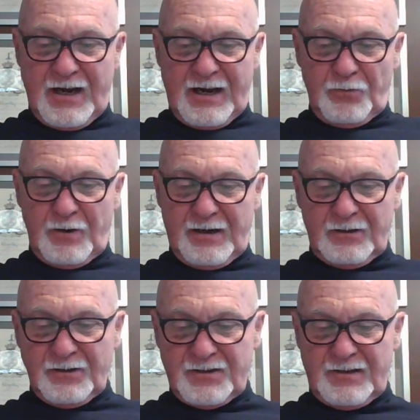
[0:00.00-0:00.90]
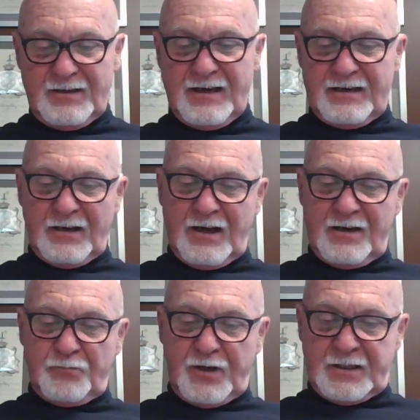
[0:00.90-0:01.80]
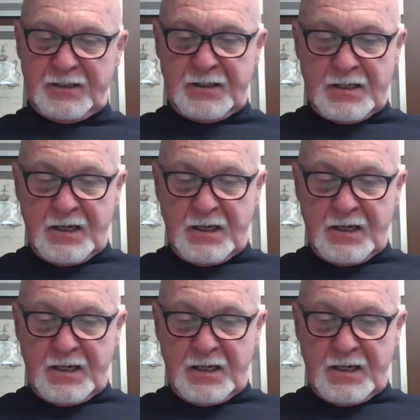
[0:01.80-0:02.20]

In Wales, in Britain,